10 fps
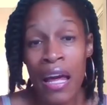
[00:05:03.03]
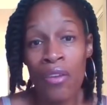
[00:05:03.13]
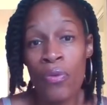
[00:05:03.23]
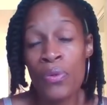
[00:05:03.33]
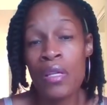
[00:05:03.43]
A
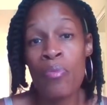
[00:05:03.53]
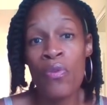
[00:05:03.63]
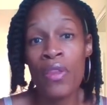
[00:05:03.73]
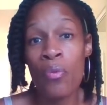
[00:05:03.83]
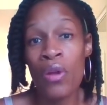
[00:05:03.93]
lot of folks come
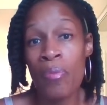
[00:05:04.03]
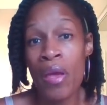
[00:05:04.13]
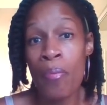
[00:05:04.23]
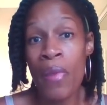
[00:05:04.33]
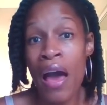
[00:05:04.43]
over, they want to
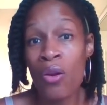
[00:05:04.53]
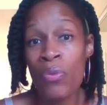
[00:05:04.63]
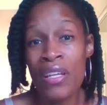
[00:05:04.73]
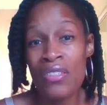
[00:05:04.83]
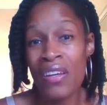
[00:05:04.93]
be a model
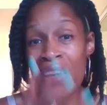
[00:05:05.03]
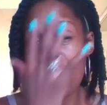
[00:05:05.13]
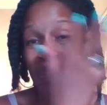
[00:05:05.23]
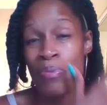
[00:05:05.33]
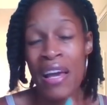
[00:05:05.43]
when they start
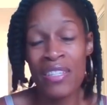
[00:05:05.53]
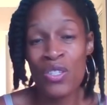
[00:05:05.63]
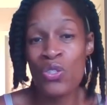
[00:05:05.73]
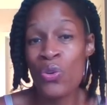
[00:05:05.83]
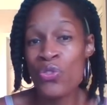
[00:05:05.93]
getting all these
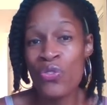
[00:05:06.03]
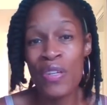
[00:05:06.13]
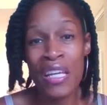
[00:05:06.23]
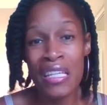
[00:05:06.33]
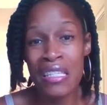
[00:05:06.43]
plastic
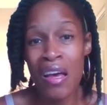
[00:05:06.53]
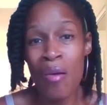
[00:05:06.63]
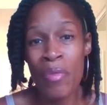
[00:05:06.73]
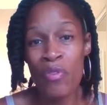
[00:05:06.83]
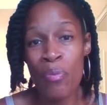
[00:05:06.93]
surgeries.
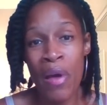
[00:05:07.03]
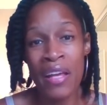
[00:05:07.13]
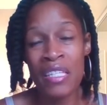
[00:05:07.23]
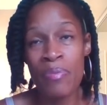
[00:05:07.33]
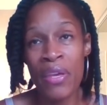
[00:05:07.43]
Um, it
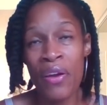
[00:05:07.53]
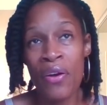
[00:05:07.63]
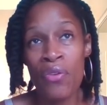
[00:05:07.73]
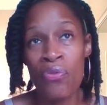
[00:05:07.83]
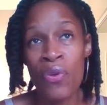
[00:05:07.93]
reminds me
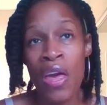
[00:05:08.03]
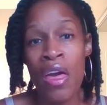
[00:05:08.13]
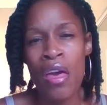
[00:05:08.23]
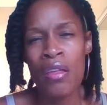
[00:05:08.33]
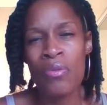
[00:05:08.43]
of
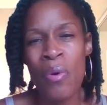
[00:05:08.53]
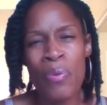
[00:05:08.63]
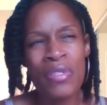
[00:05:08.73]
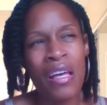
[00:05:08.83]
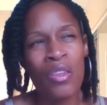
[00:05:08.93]

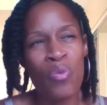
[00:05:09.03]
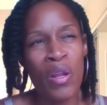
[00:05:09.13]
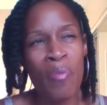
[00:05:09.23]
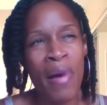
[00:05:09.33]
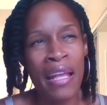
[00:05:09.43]
what's the other
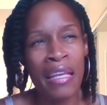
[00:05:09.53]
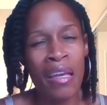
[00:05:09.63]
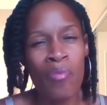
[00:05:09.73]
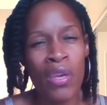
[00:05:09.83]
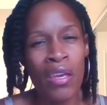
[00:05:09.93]
one in
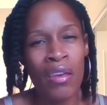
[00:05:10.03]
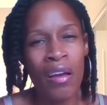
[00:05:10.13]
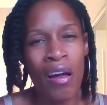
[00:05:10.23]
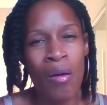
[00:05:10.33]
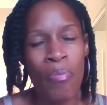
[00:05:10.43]
Miami?
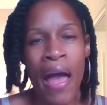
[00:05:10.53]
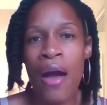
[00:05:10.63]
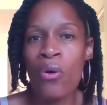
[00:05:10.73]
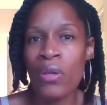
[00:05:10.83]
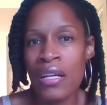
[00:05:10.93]
Um,
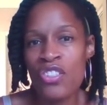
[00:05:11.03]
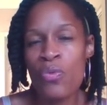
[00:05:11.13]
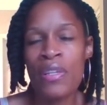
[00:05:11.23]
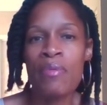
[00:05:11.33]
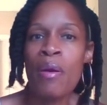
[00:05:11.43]
Paola,
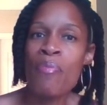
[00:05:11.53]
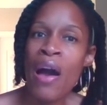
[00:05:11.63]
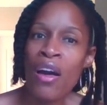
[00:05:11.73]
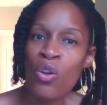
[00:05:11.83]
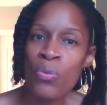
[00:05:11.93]
she wanted to be a
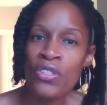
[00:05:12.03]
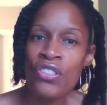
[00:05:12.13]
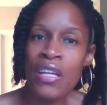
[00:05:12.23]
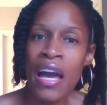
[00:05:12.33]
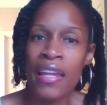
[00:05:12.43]
model when
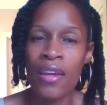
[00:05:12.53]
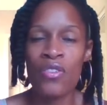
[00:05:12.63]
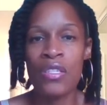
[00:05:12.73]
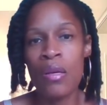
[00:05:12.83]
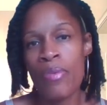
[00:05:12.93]
she got
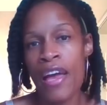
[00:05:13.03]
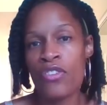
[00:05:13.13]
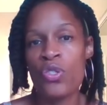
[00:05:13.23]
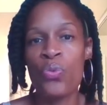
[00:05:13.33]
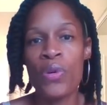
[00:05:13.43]
here.
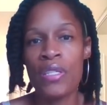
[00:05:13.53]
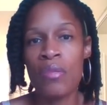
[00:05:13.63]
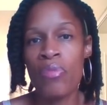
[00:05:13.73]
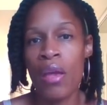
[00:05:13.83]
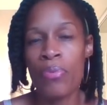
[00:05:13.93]
Somehow she wants
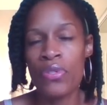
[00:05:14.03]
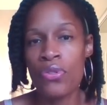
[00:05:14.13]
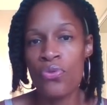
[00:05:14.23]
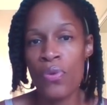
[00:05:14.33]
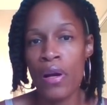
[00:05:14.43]
to be able
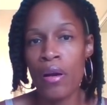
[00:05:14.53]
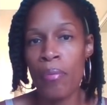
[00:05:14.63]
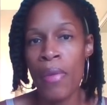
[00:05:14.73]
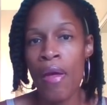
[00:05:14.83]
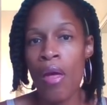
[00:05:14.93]
to
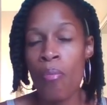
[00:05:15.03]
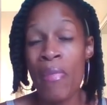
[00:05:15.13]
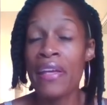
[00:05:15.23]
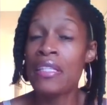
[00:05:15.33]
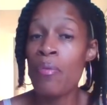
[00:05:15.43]
um,
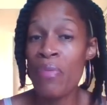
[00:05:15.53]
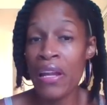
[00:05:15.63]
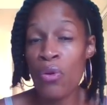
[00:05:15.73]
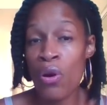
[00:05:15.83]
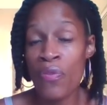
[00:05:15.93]
make some
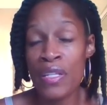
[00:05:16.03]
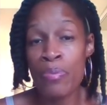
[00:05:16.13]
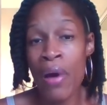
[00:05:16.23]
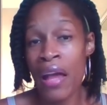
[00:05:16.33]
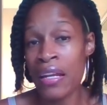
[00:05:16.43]
money off of
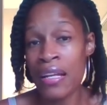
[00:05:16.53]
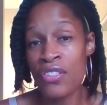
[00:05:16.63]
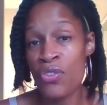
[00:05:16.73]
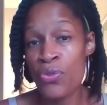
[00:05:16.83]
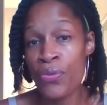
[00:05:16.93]
this body that
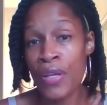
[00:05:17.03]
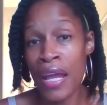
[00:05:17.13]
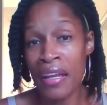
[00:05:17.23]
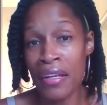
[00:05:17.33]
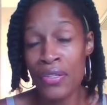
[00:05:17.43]
she's
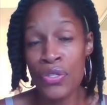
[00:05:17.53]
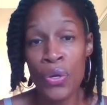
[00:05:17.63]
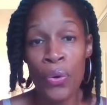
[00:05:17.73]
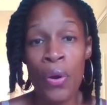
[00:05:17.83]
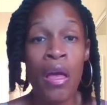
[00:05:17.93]
creating.
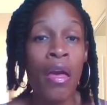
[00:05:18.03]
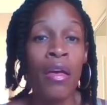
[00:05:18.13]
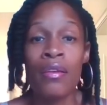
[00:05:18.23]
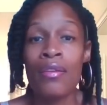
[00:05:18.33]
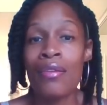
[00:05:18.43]
So,
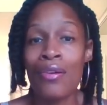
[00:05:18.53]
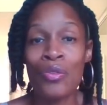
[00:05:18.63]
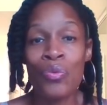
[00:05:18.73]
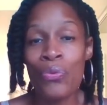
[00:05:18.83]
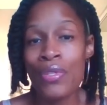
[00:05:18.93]
you know,
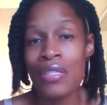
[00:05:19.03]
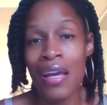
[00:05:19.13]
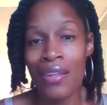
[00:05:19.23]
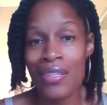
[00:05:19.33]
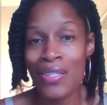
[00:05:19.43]
we'll
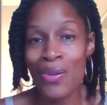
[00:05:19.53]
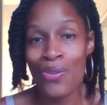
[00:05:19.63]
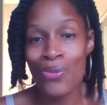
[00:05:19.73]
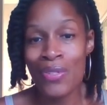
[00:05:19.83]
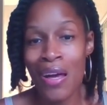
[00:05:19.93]
see how this
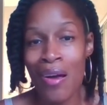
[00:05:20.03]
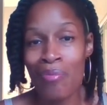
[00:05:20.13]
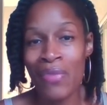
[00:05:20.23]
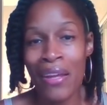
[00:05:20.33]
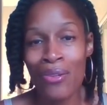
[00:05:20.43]
goes.
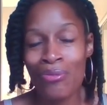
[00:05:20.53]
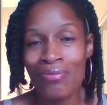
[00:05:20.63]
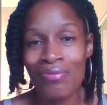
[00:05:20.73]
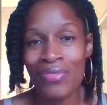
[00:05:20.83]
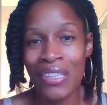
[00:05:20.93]
Um, they
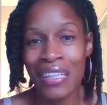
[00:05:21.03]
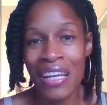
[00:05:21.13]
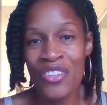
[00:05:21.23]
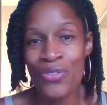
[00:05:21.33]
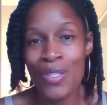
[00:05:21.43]
don't
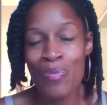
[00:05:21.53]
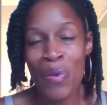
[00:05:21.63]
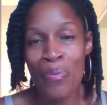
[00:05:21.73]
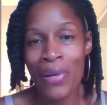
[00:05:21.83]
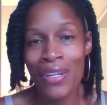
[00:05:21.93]
really interest
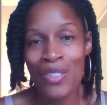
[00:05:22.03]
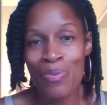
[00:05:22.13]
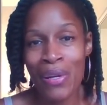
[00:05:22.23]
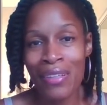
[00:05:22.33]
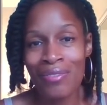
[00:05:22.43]
me
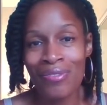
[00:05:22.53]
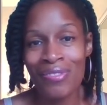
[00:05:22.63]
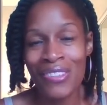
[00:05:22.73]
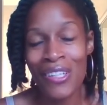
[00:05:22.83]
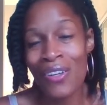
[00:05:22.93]
much, but
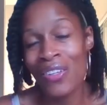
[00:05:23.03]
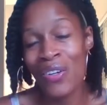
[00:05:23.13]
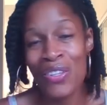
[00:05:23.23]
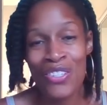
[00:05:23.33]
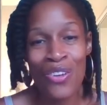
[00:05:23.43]
you know,
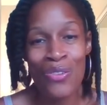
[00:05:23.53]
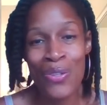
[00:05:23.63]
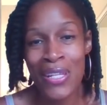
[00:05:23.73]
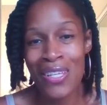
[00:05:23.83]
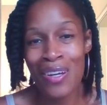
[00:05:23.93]
they're on the show,
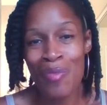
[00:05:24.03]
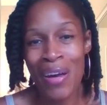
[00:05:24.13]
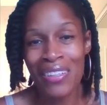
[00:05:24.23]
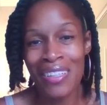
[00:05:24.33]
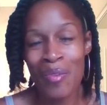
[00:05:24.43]
so I'll talk
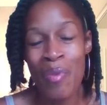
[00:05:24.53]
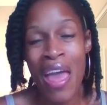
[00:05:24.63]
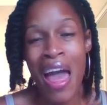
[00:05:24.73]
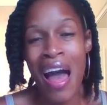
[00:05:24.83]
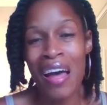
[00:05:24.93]
about them.
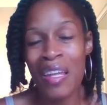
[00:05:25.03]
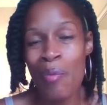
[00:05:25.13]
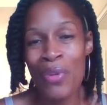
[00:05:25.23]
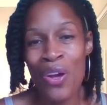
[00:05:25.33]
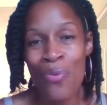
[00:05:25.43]
Uh,
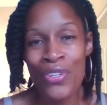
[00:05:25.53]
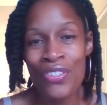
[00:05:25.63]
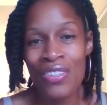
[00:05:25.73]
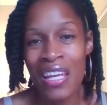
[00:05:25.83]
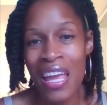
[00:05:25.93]
let me know
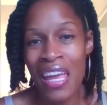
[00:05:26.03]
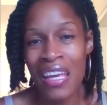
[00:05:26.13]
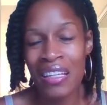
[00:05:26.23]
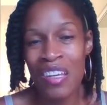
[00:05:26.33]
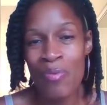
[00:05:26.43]
what you
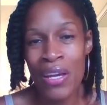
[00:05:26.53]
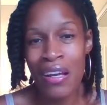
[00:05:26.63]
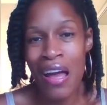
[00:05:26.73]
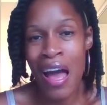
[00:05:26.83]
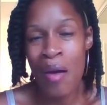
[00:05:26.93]
think. Leave me
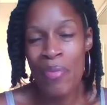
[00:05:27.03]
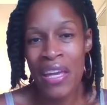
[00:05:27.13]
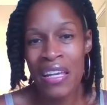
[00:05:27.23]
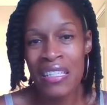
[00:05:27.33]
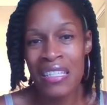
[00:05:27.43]
a
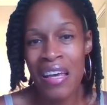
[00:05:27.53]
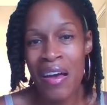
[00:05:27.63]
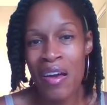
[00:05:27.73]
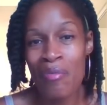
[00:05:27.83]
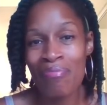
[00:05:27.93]
comment,
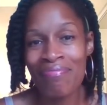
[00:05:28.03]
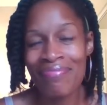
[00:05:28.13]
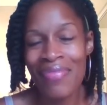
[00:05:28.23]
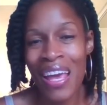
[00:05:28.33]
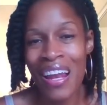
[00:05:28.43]
um,
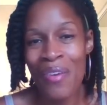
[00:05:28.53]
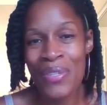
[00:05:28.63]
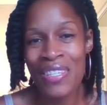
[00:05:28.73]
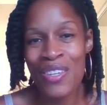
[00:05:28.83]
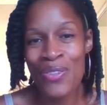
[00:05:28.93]
and I
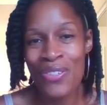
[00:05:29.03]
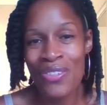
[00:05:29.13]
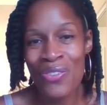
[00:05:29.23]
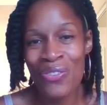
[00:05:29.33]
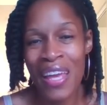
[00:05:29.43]
will see you
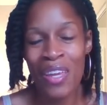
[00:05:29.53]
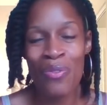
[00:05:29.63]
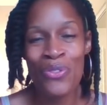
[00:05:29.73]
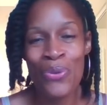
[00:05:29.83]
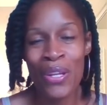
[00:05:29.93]
soon. Thank
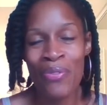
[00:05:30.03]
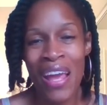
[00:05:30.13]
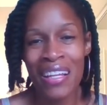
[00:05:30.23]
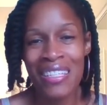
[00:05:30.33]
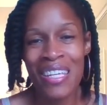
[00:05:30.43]
you for joining
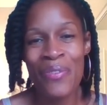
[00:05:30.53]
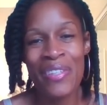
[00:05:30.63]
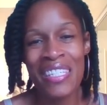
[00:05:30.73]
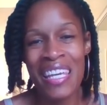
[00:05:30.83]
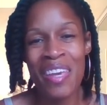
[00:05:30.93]
RealiTea
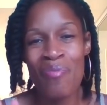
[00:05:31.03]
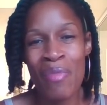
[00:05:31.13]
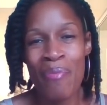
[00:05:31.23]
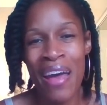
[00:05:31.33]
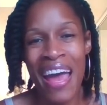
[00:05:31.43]
with Tee.
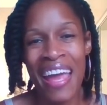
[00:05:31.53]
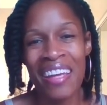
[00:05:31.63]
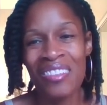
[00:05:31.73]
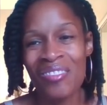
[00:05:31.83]
Bye bye.